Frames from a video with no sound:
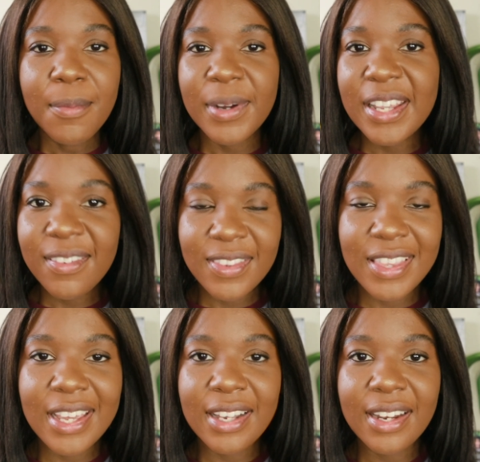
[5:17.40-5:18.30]
But
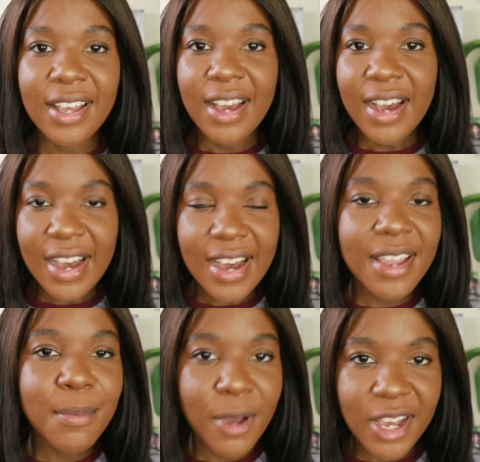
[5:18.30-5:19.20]
even then,
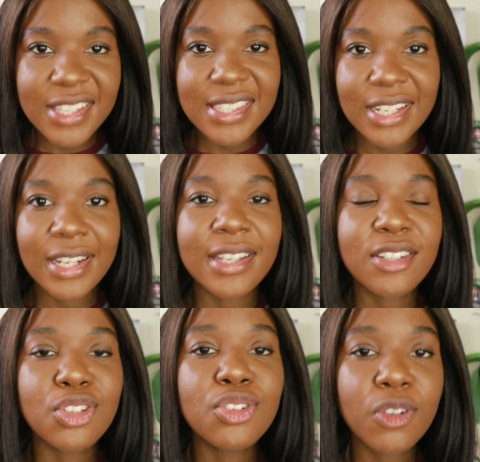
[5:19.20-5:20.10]
I personally
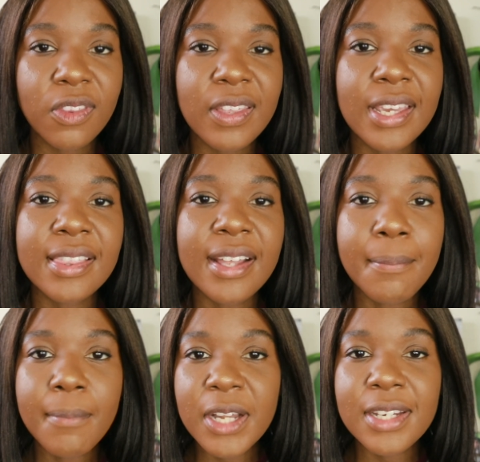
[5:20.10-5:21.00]
do not think
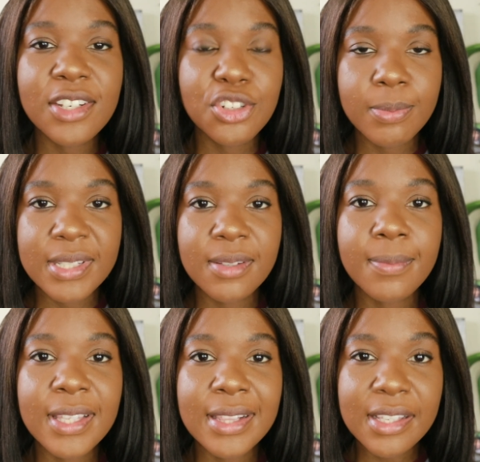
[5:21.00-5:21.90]
that money should be
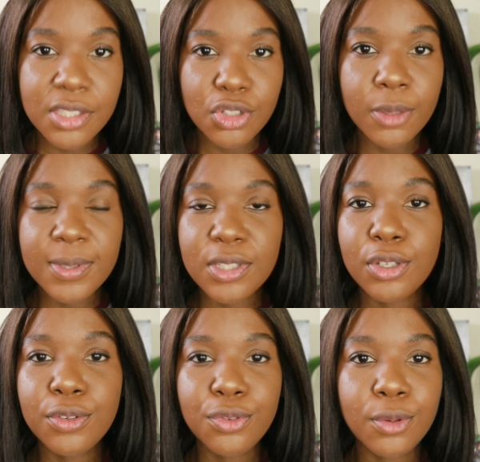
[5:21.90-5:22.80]
something that stops
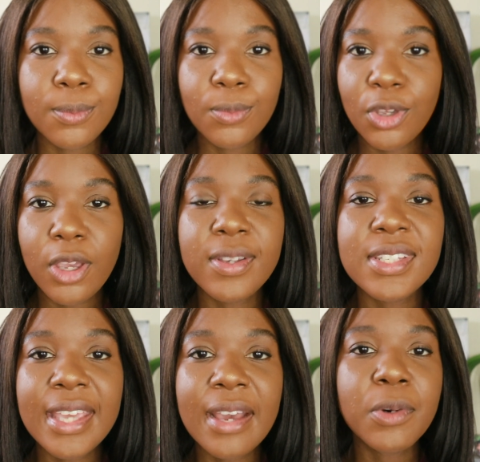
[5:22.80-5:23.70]
you from
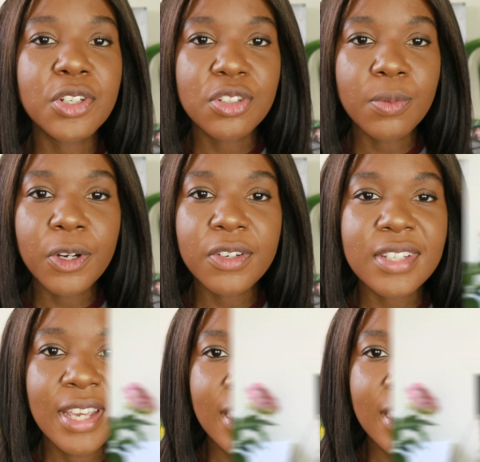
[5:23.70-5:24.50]
going to get what you want.